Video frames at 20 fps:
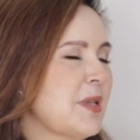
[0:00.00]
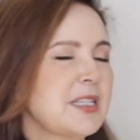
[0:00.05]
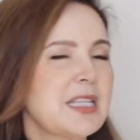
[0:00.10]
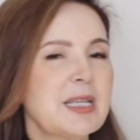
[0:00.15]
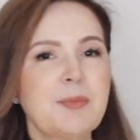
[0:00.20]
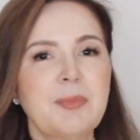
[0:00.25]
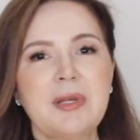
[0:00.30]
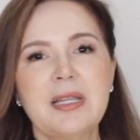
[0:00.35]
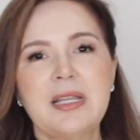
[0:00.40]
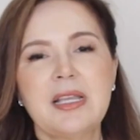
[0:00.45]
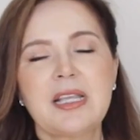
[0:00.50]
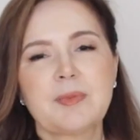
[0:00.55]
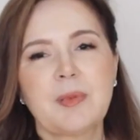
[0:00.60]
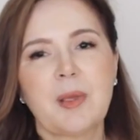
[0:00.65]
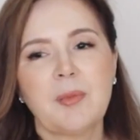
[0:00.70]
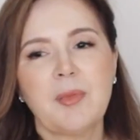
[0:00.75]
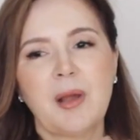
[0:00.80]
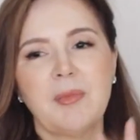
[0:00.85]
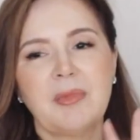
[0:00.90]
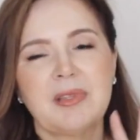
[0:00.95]
my siblings,
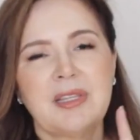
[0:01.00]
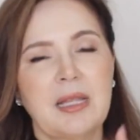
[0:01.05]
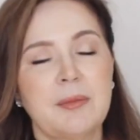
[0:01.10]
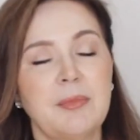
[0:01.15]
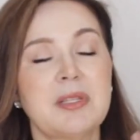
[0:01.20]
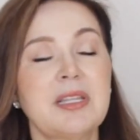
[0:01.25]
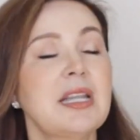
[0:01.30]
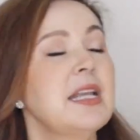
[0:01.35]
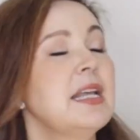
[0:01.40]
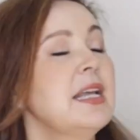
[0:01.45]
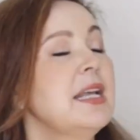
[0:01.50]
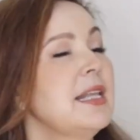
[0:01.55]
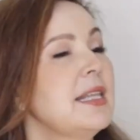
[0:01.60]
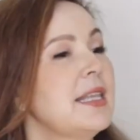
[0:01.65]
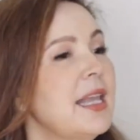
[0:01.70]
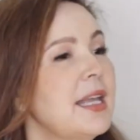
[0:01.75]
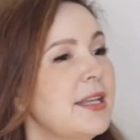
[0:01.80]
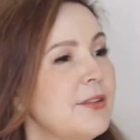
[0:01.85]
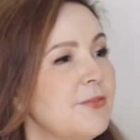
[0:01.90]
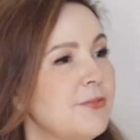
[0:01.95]
my mom, and dad. But.
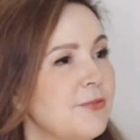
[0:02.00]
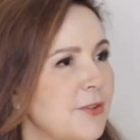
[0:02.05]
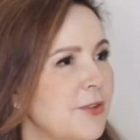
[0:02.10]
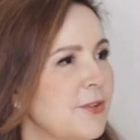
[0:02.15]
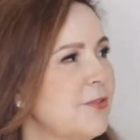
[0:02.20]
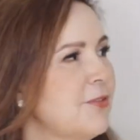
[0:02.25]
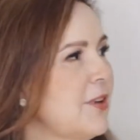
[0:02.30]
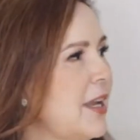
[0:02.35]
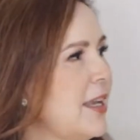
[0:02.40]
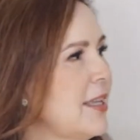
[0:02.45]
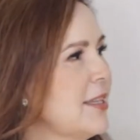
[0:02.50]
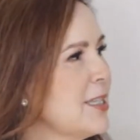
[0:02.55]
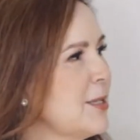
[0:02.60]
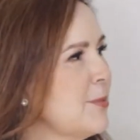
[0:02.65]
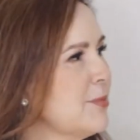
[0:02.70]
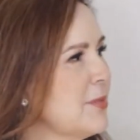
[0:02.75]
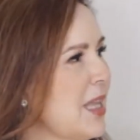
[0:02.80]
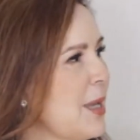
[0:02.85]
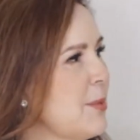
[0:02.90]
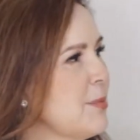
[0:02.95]
Like for friends,
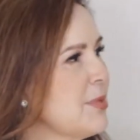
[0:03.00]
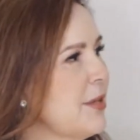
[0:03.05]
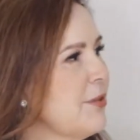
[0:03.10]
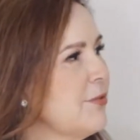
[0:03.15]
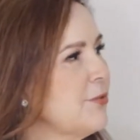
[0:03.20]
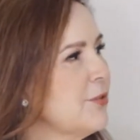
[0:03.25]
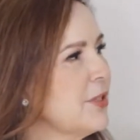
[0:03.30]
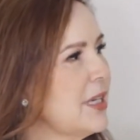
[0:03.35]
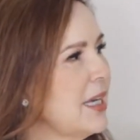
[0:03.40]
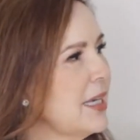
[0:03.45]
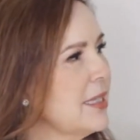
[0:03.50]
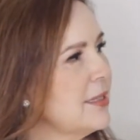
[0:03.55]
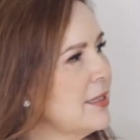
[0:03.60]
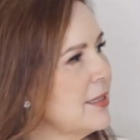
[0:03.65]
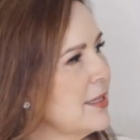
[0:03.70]
sometimes I forget.